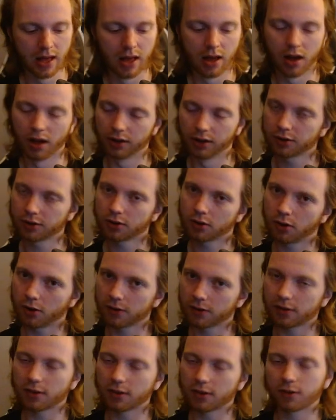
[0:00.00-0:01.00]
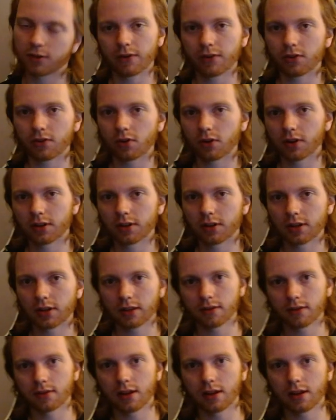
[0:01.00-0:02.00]
Another card that's very solid against
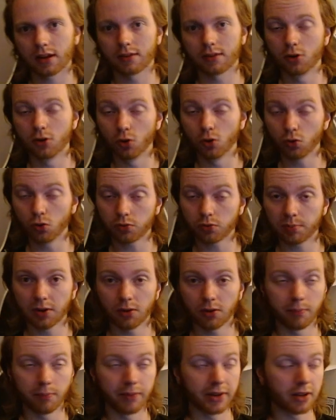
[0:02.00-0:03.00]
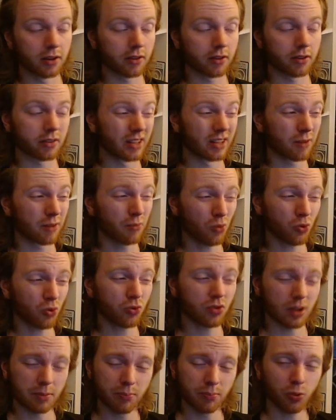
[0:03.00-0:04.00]
this deck is Ghost Bell, because their most
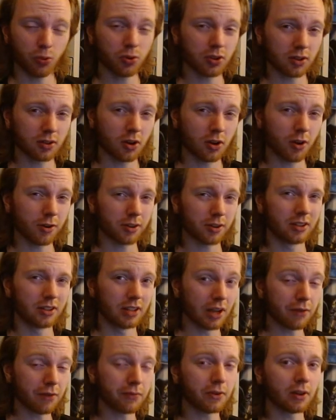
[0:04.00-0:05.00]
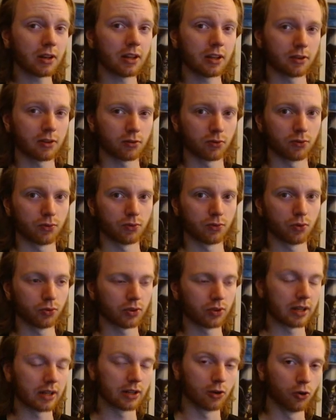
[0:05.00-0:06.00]
important card definitely is Revolt,
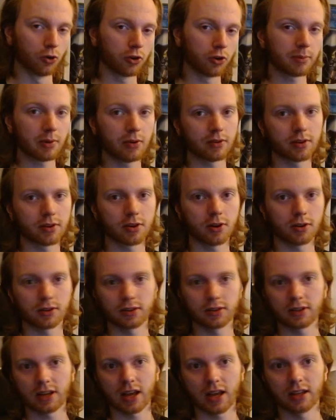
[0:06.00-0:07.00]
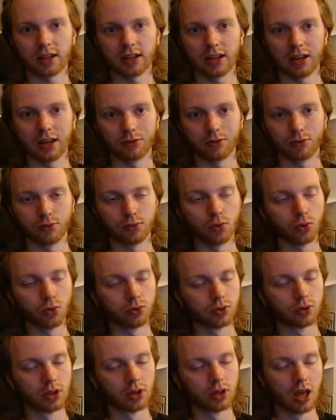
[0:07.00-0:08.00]
and Ghost Bell is a card that can negate Revolt.
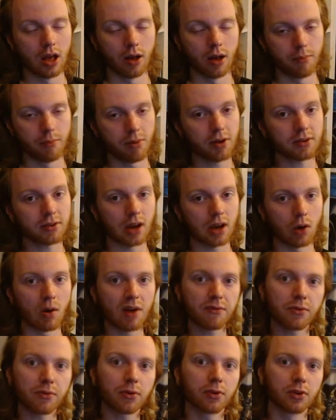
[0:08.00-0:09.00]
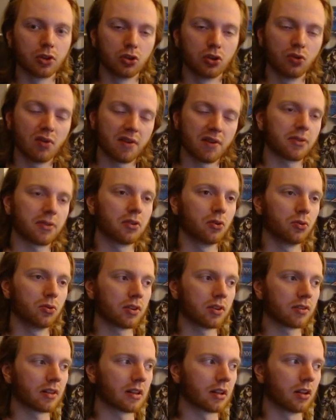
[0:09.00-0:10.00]
But however, you do have to notice
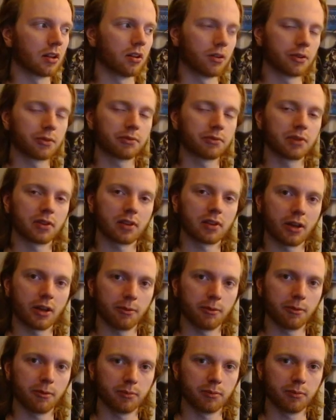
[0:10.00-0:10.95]
that a lot of the time